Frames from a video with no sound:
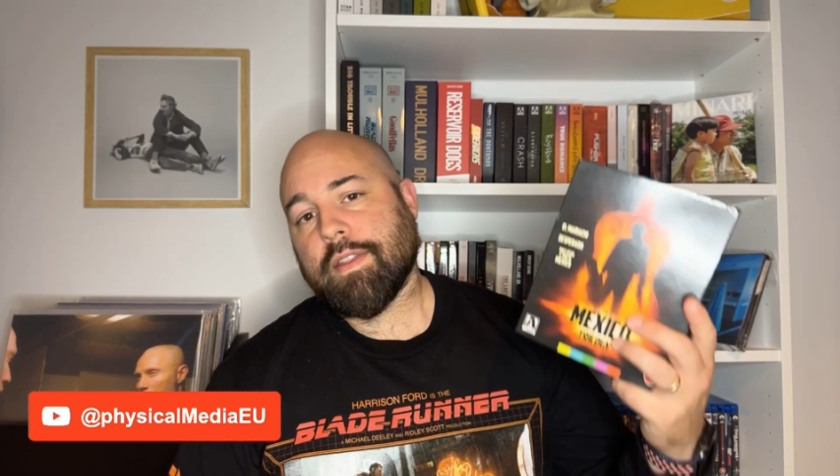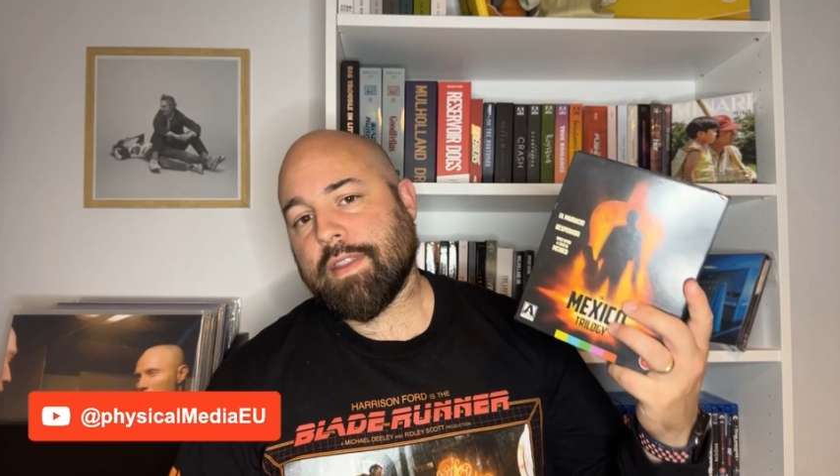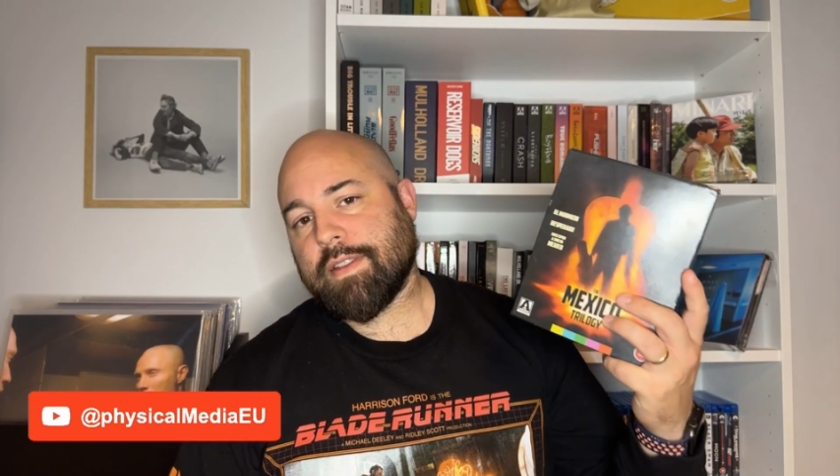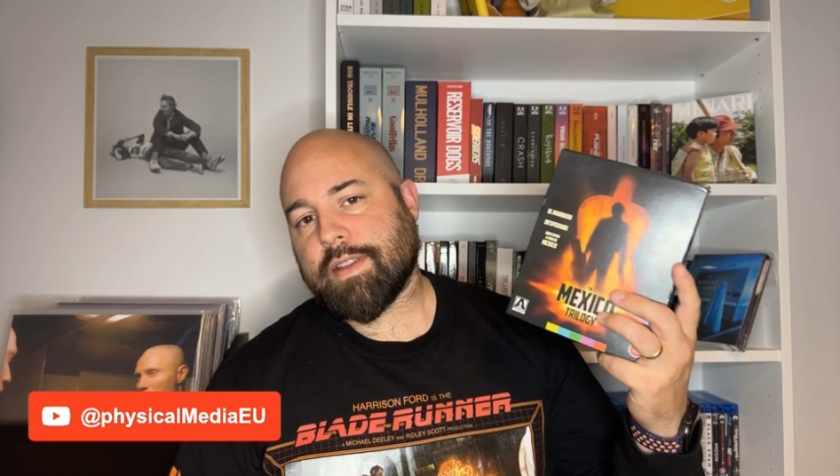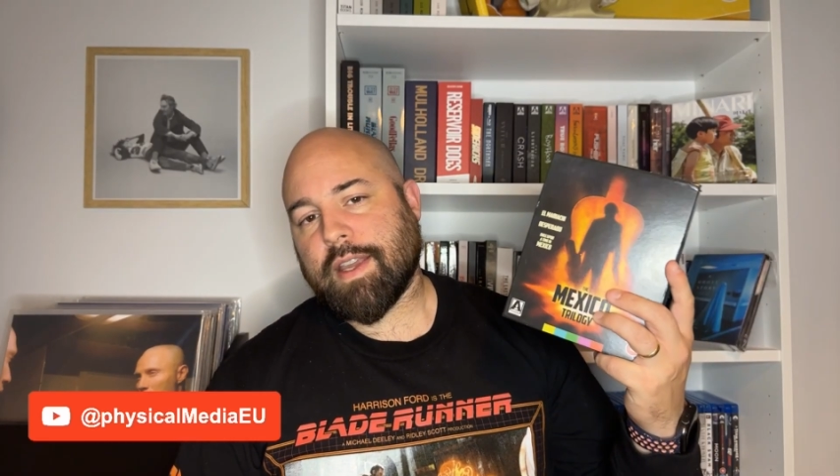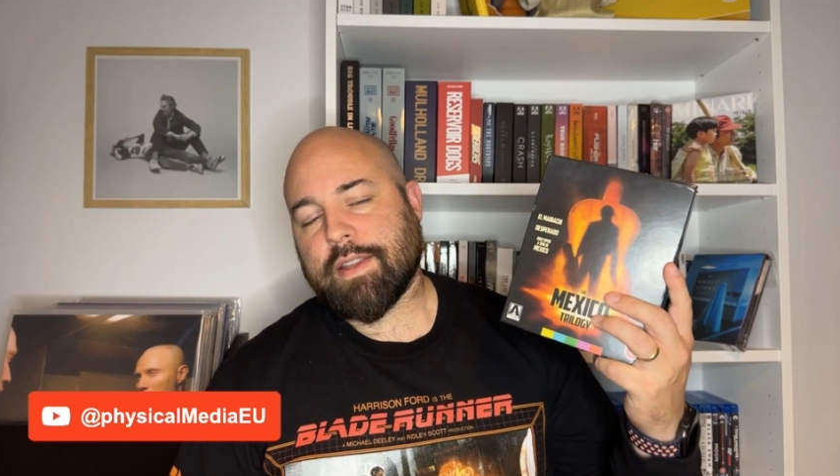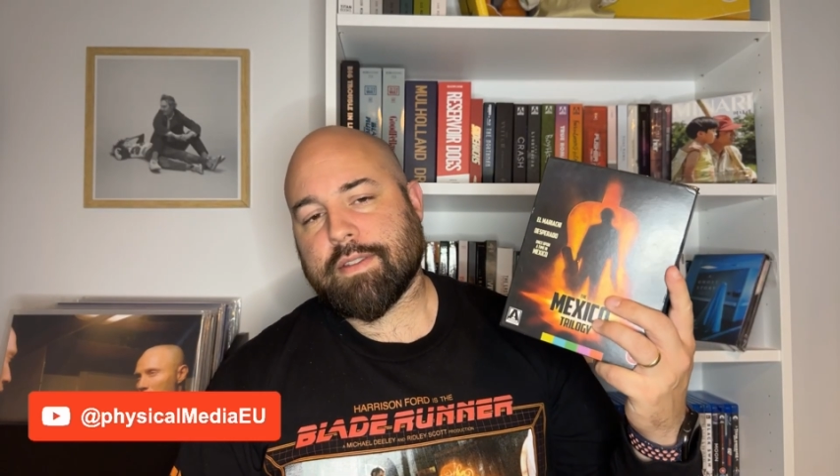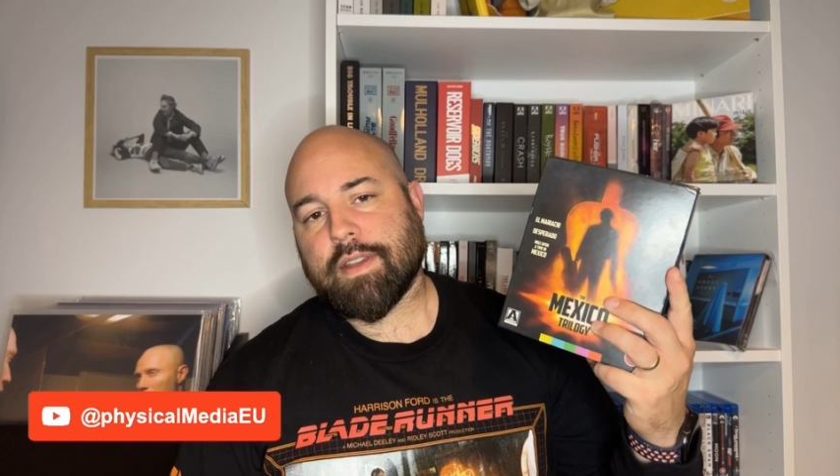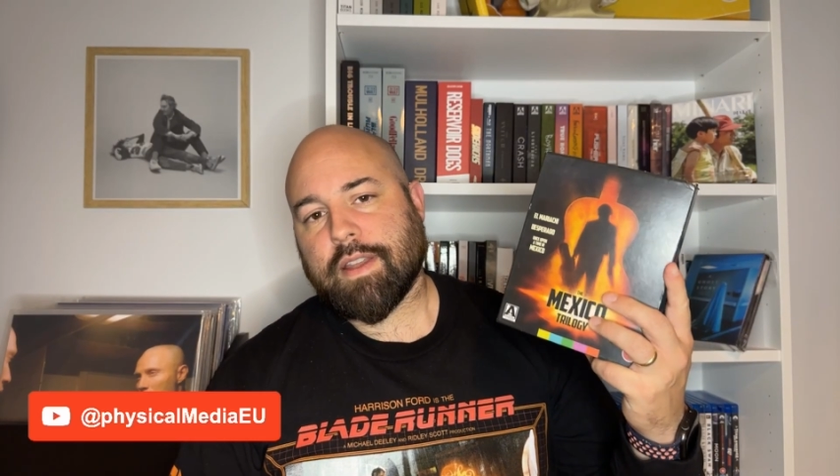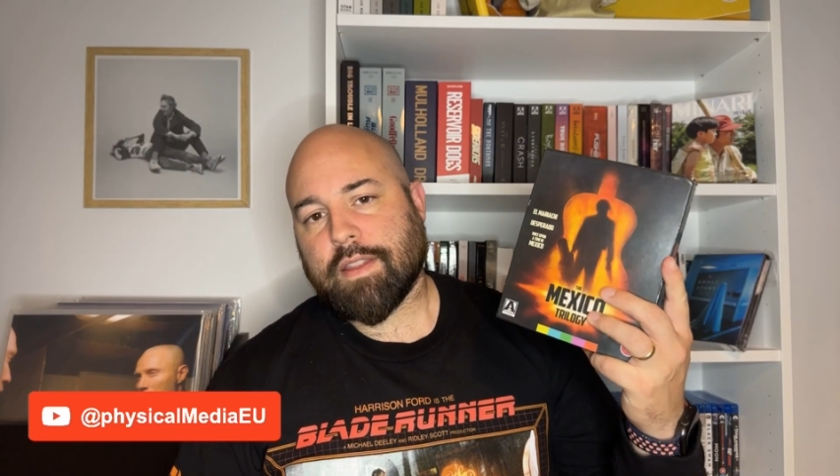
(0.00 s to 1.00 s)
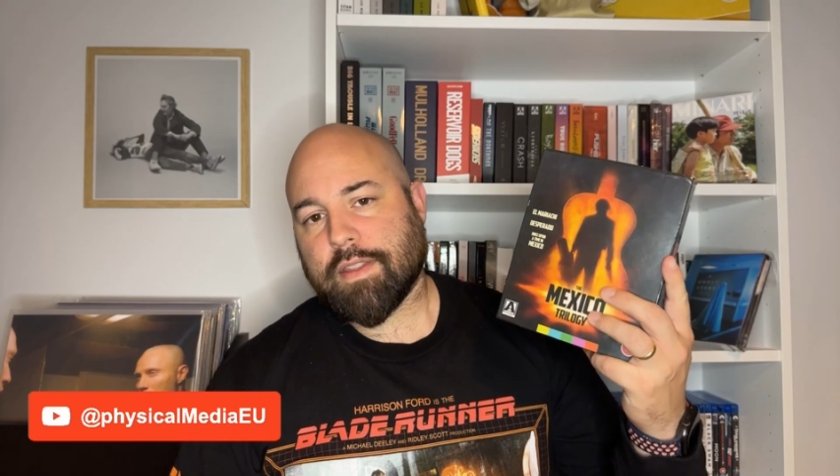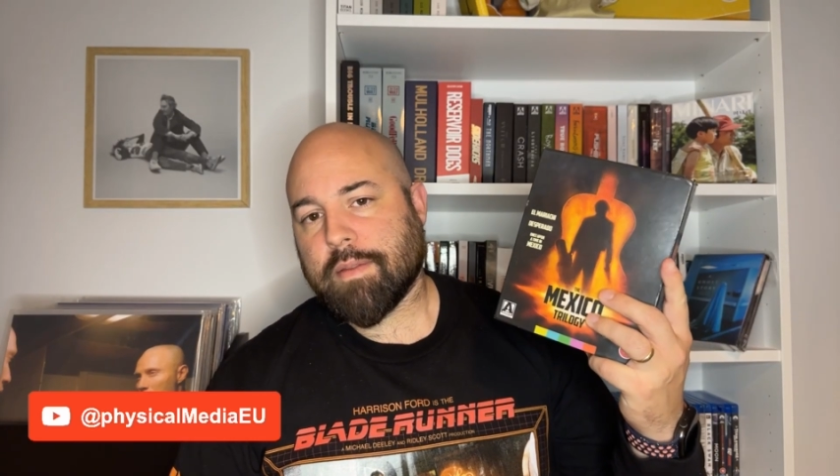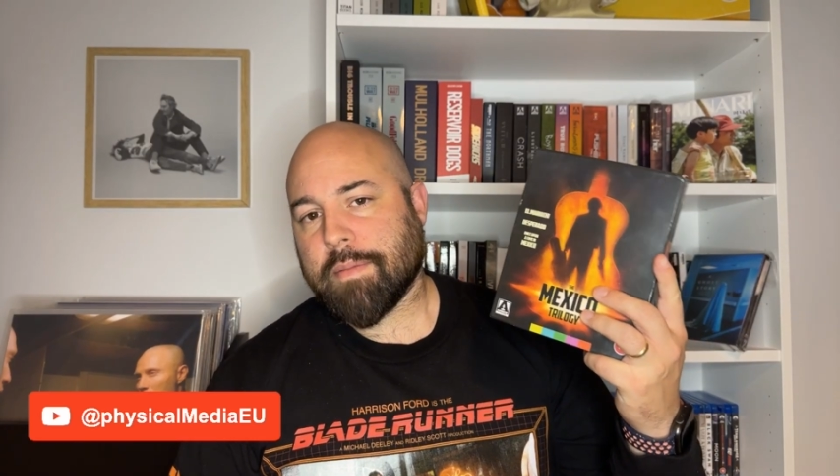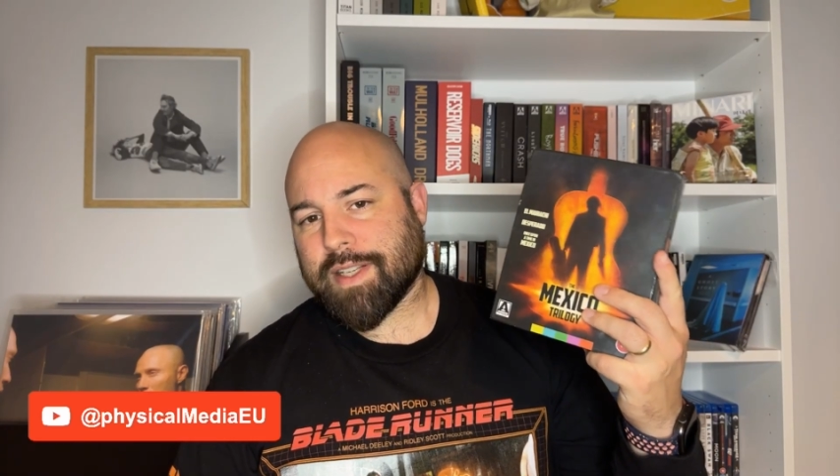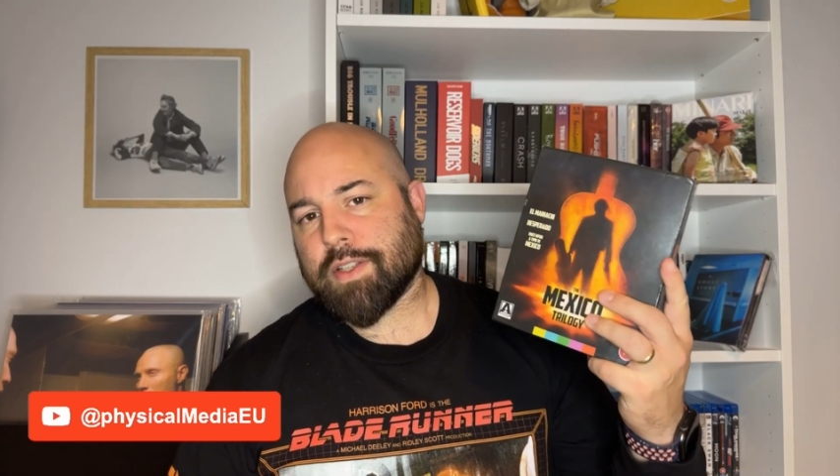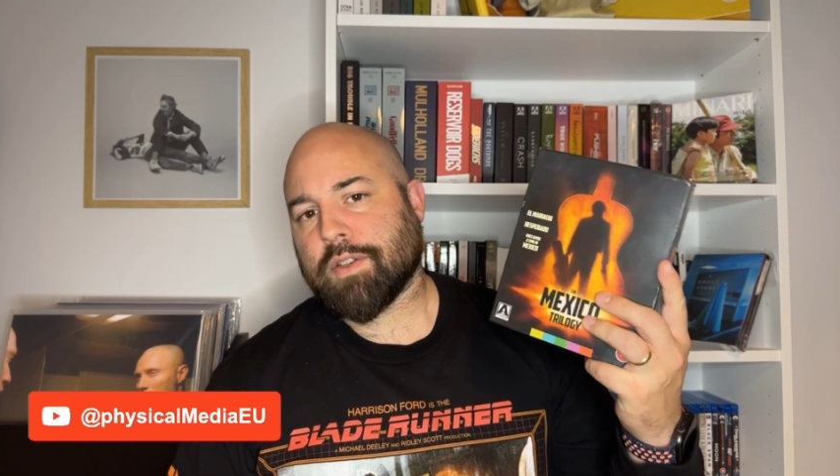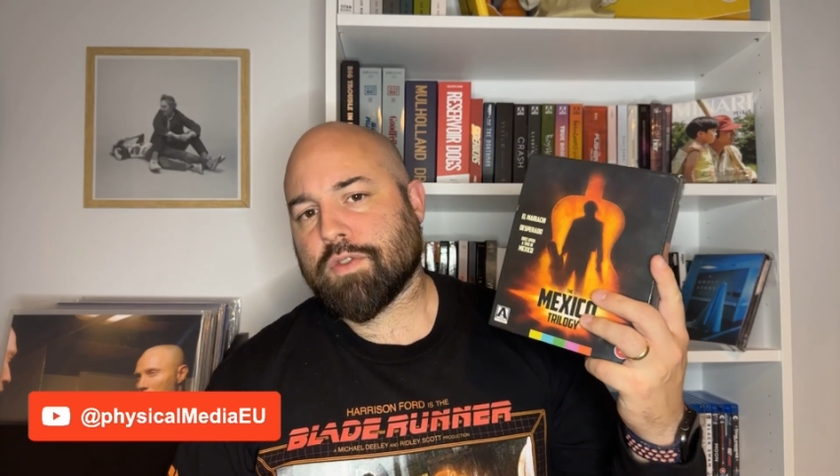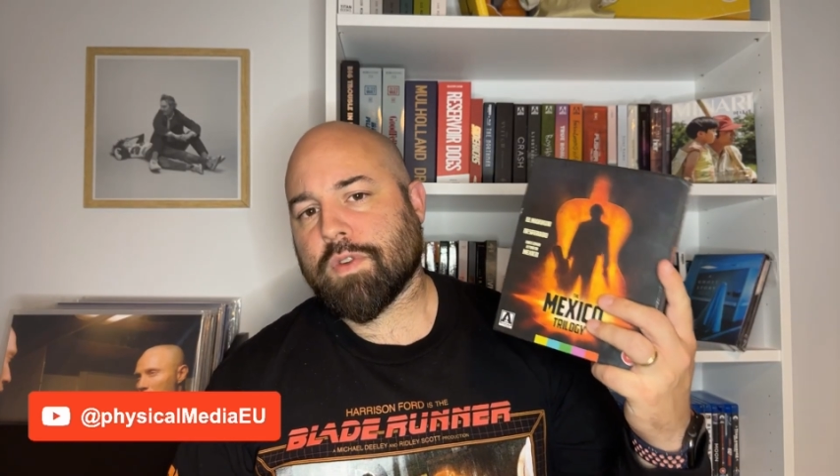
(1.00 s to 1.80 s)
in this case the Mexico